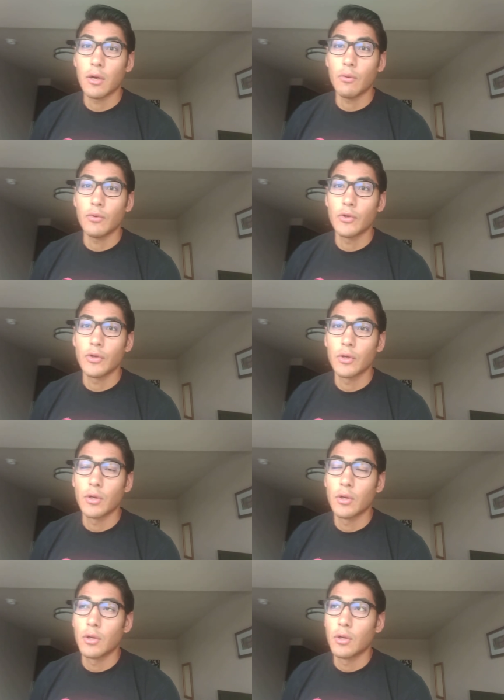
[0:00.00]
coach,
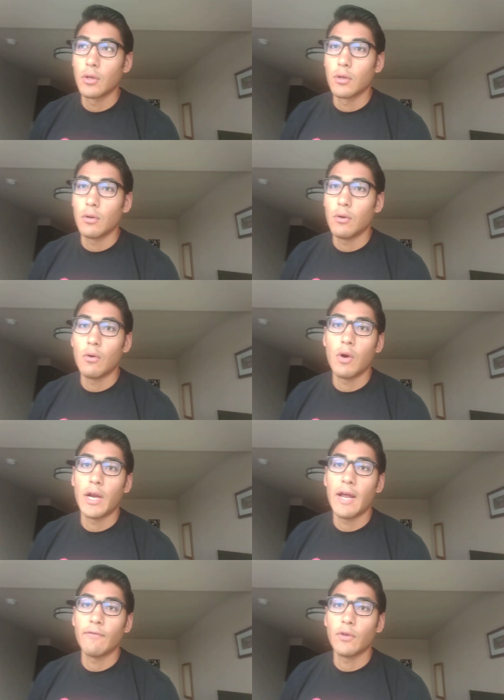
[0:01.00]
or
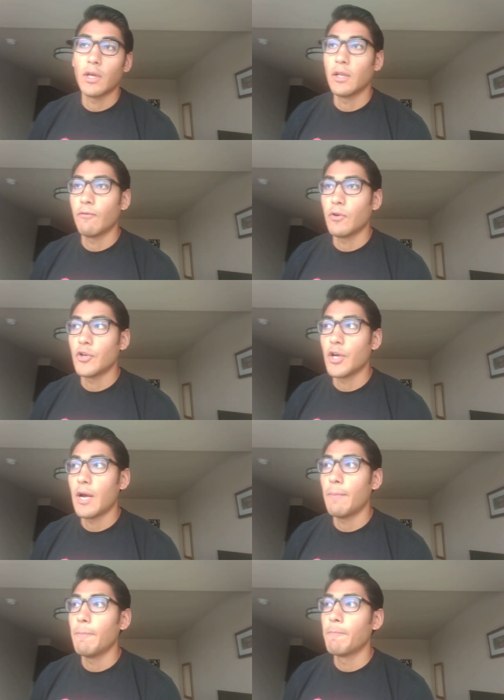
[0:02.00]
I'd have to get a different
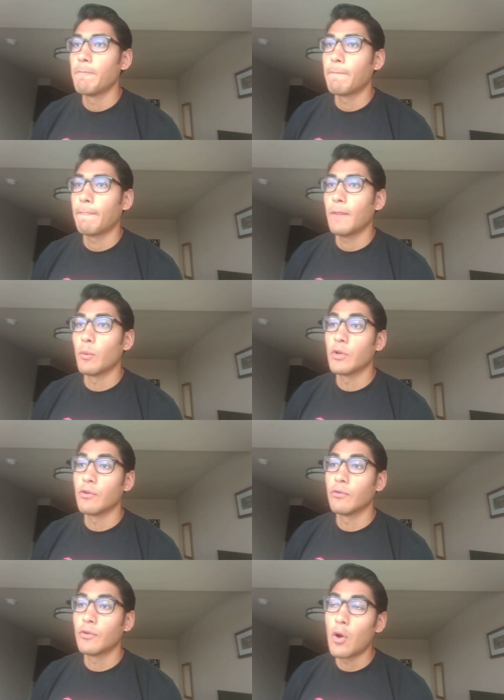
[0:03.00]
job, which
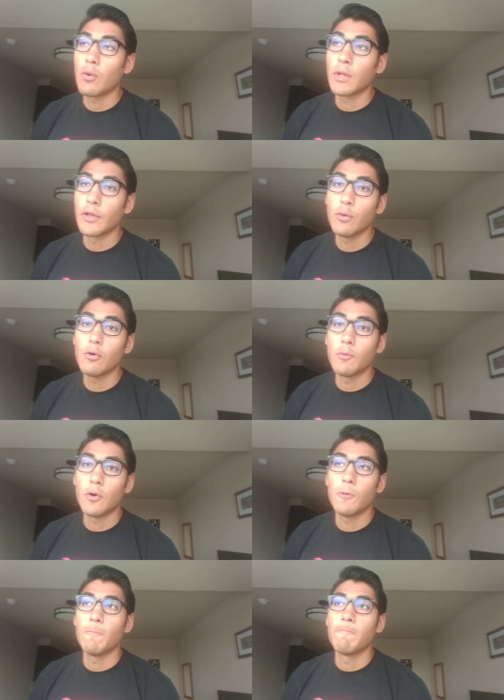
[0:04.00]
is totally
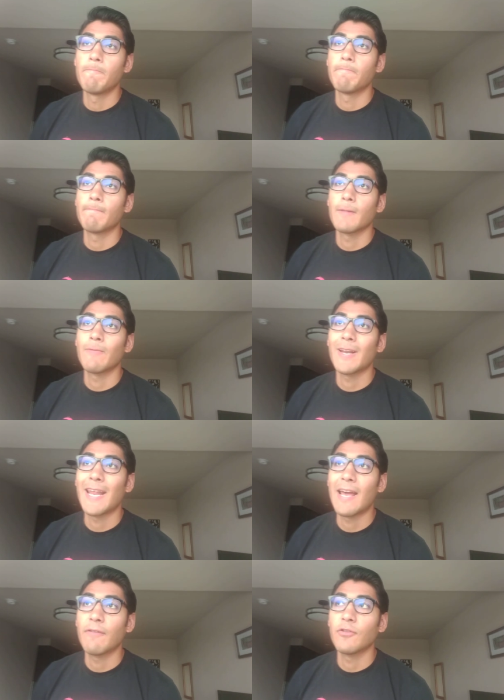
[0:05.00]
doable if I
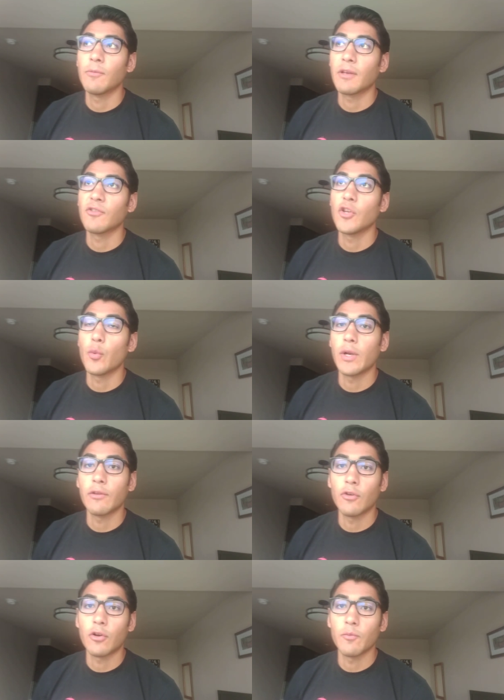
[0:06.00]
didn't have some
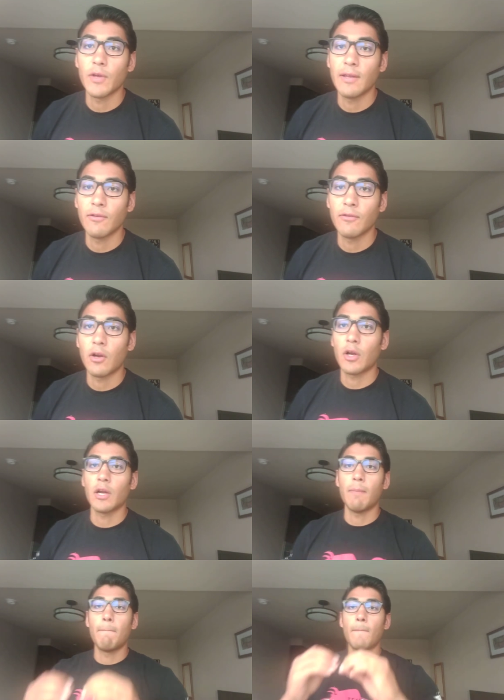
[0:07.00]
extenuating circumstances that are
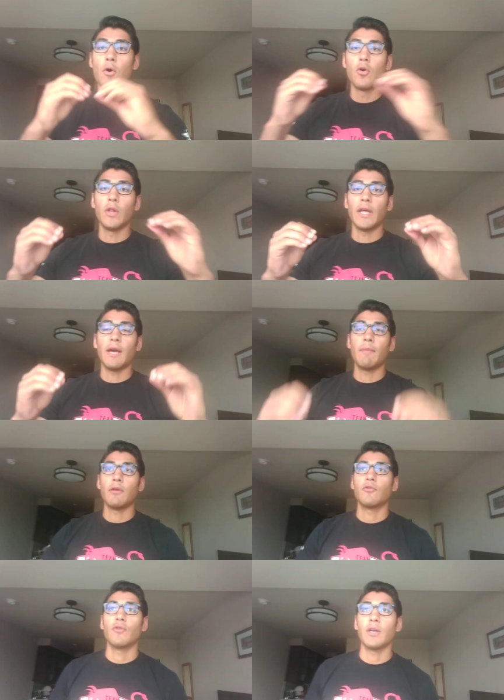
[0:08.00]
kind of pulling at my
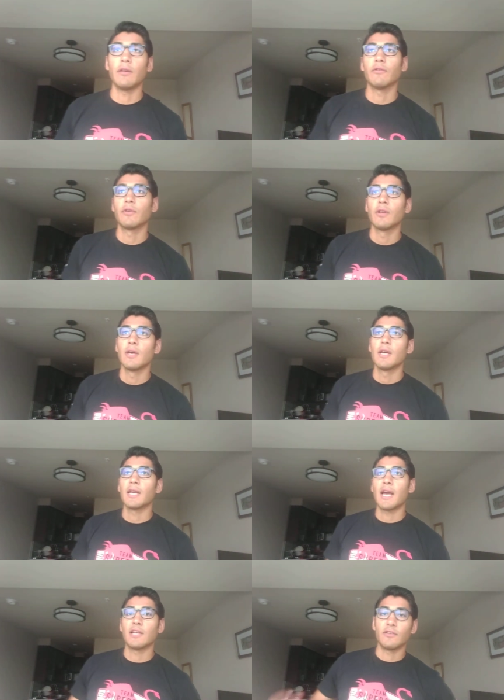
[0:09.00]
strings,
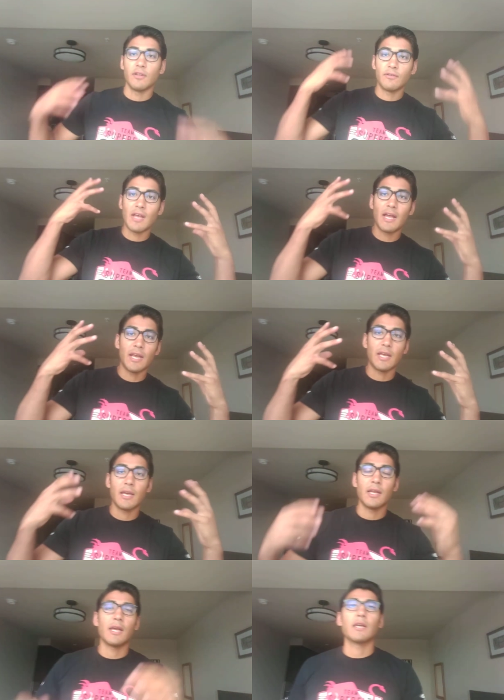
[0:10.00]
causing this headache.
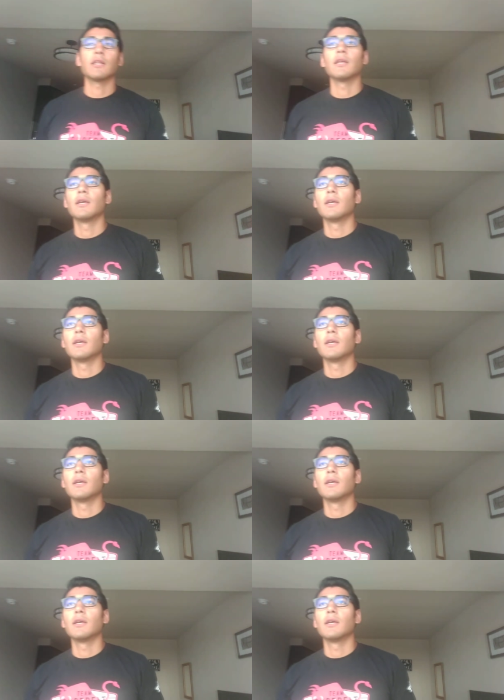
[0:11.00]
And I could,